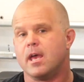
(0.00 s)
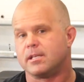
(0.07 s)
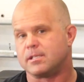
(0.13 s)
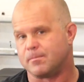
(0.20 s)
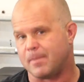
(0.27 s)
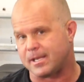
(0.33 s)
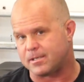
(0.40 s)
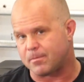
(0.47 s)

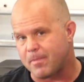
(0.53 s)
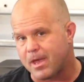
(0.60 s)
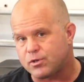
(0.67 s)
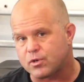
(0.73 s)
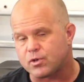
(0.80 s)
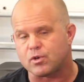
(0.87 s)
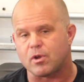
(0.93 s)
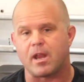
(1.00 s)
some
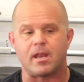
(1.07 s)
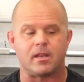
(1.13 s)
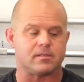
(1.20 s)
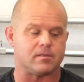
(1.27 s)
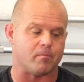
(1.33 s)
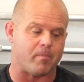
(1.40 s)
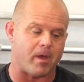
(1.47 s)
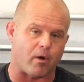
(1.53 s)
isometric training,
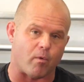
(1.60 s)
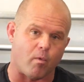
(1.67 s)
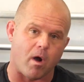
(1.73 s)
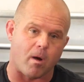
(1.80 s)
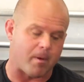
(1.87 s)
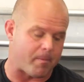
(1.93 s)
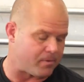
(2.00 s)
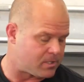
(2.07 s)
some better
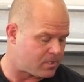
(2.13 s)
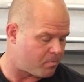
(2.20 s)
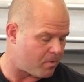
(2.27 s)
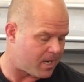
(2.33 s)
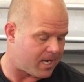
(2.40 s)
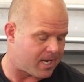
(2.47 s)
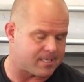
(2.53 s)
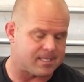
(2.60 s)
warm-up and
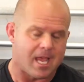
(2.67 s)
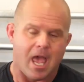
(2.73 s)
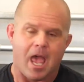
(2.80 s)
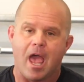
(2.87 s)
springiness,